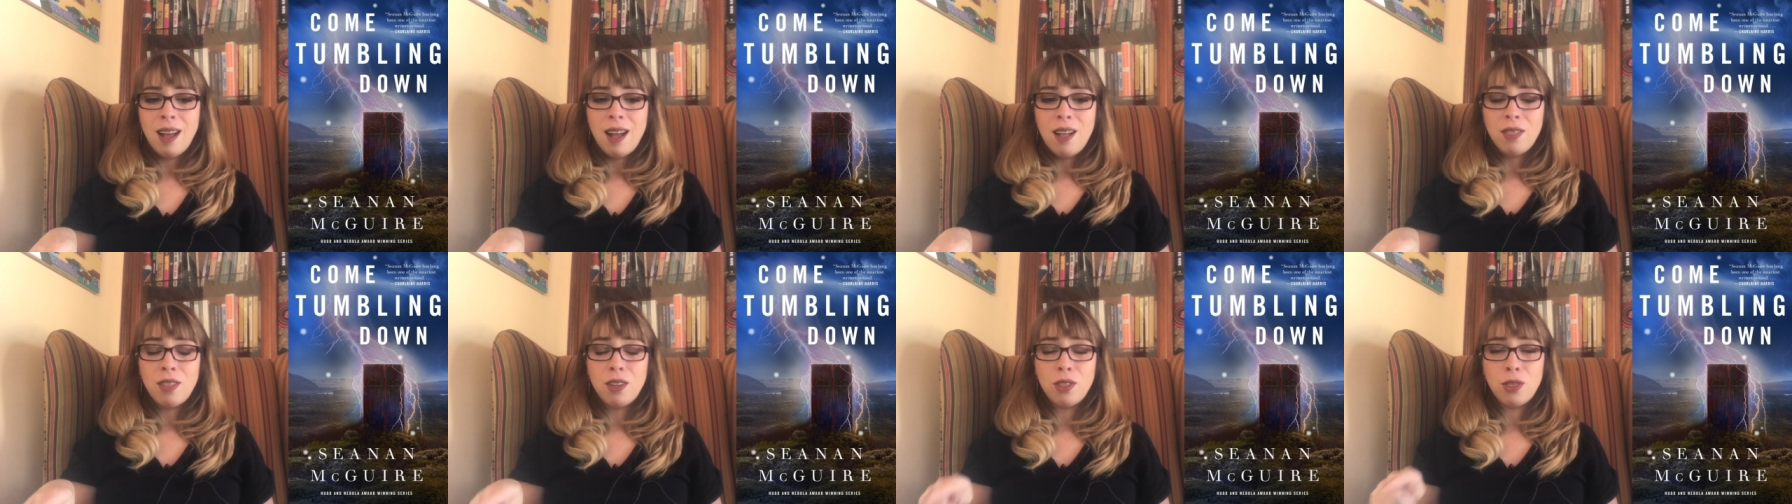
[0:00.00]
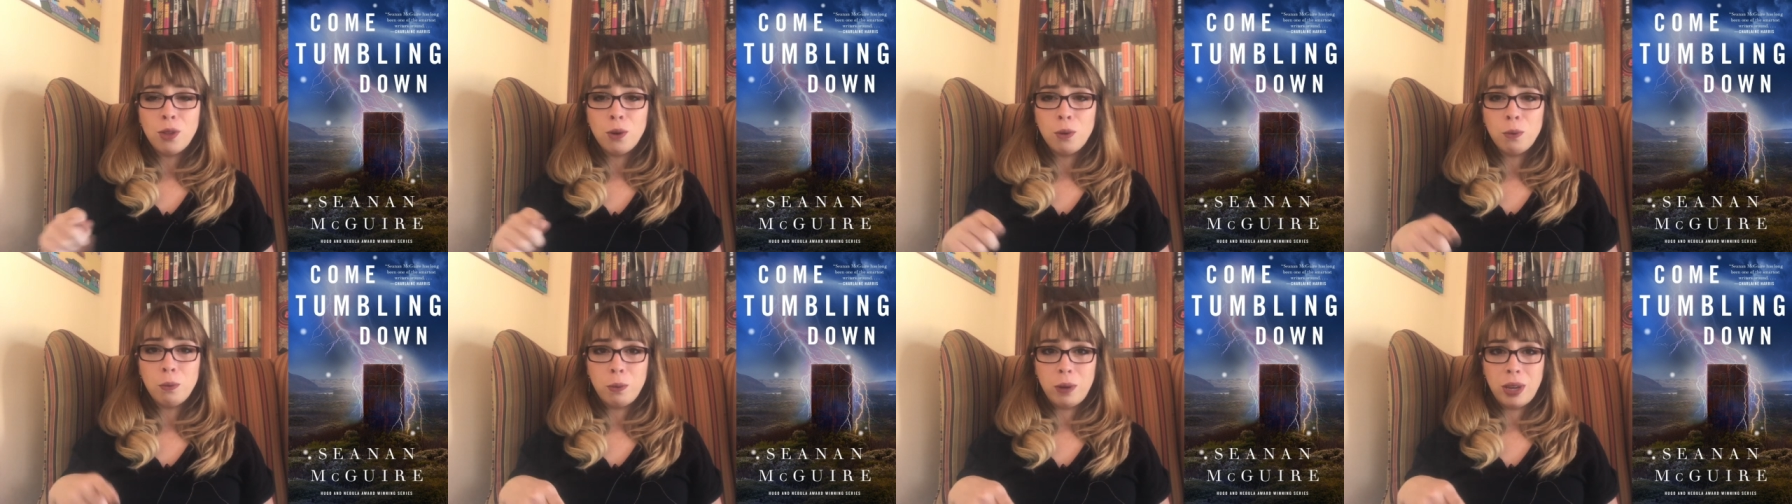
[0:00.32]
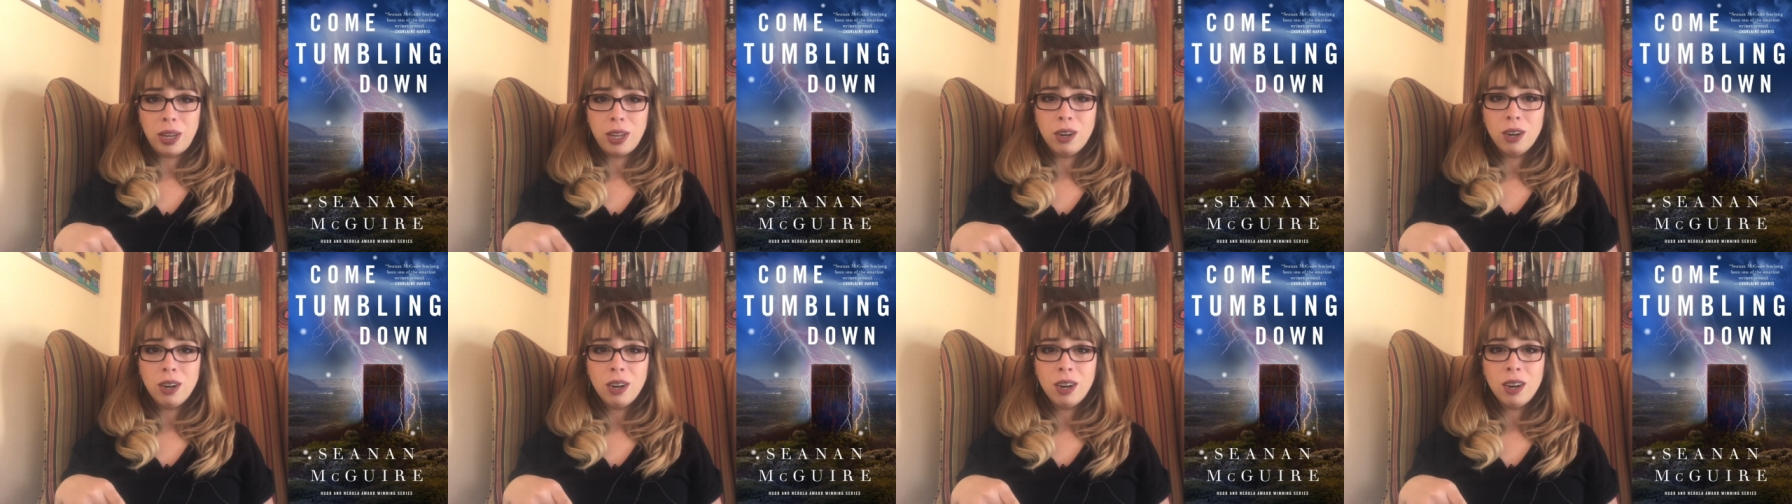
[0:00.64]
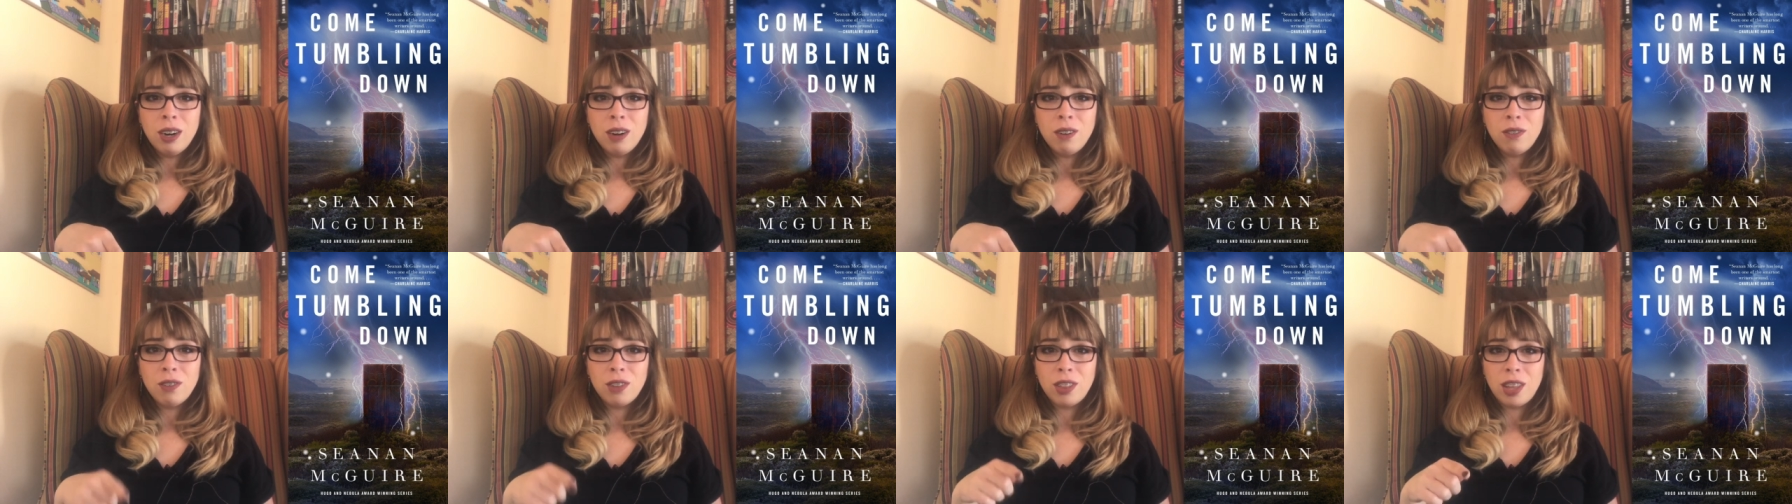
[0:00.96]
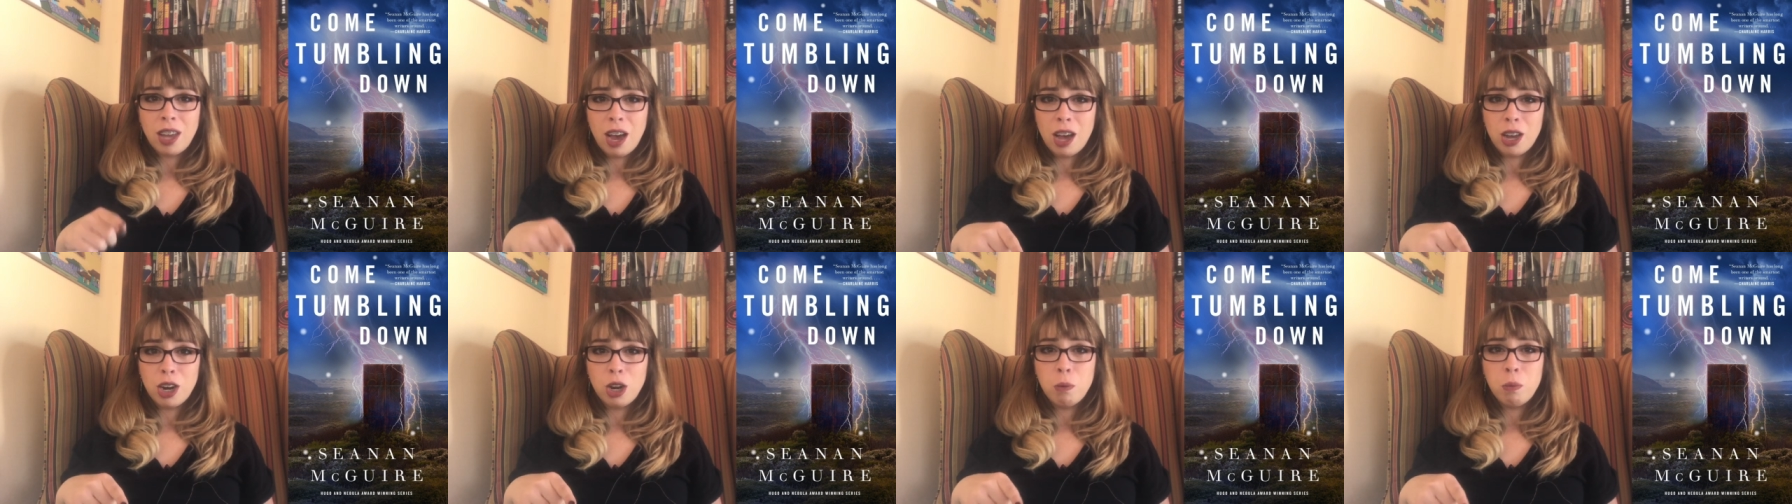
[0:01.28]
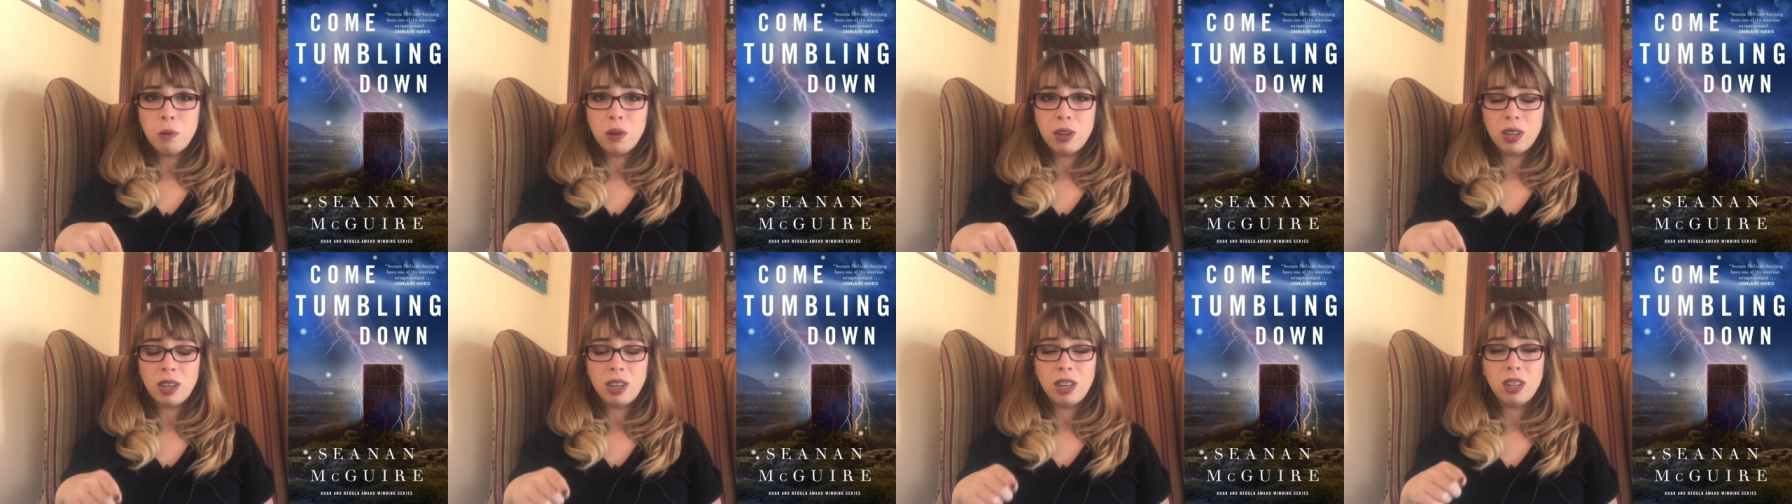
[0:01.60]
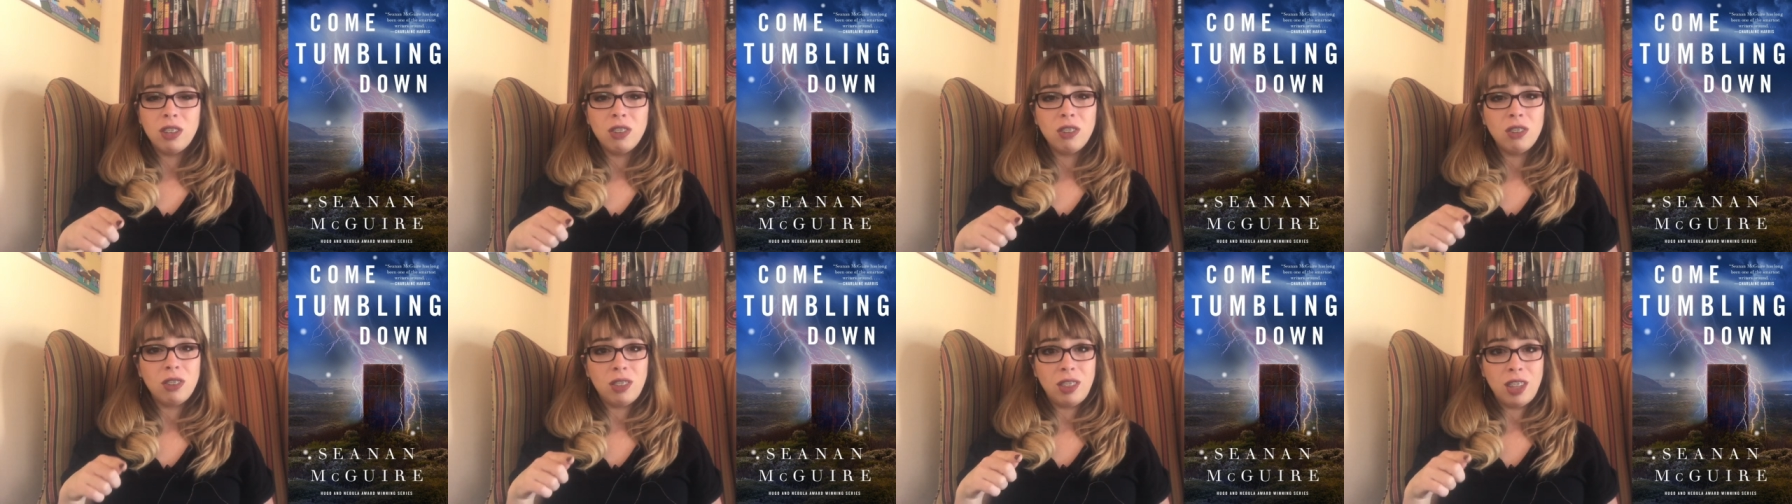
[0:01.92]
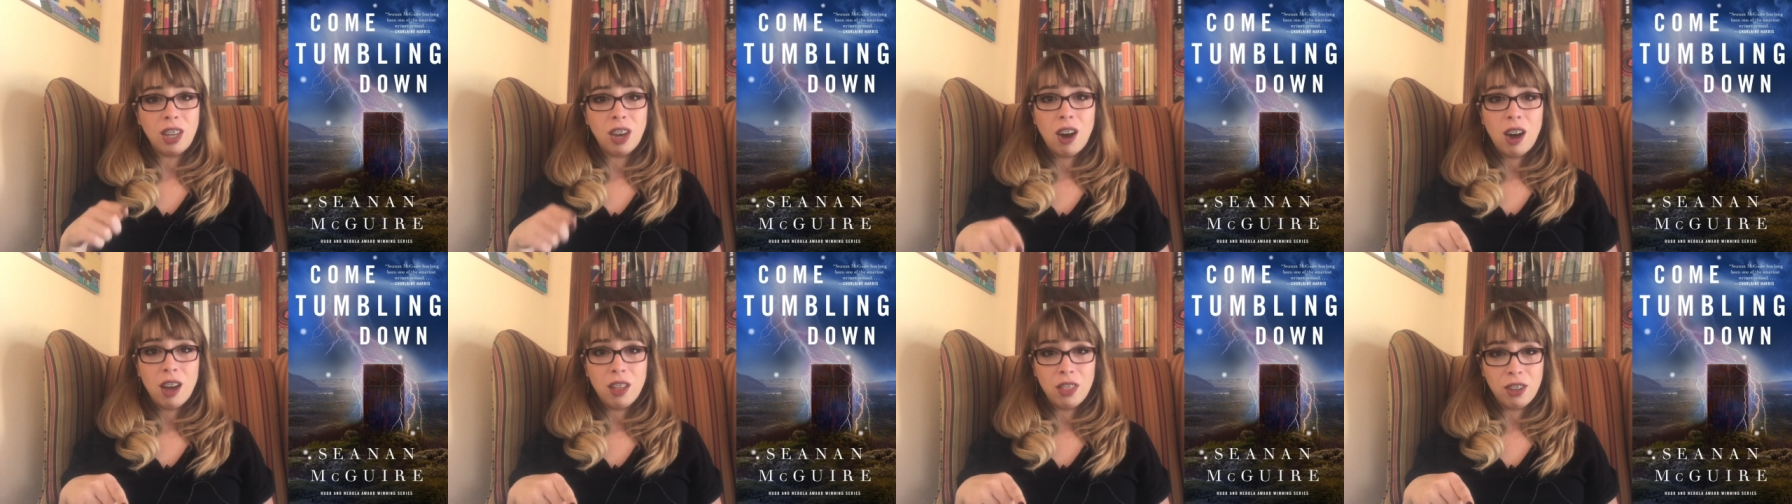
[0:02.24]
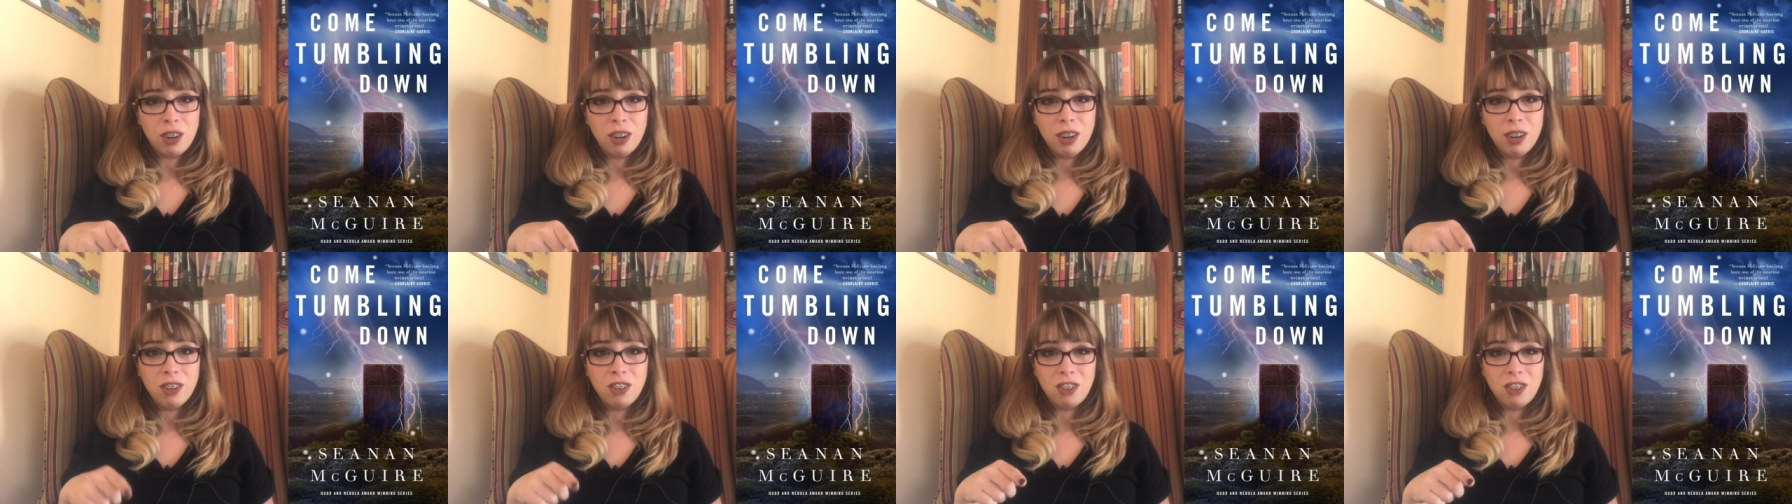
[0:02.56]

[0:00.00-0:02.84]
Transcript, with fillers: that the reader for the audiobook is the author,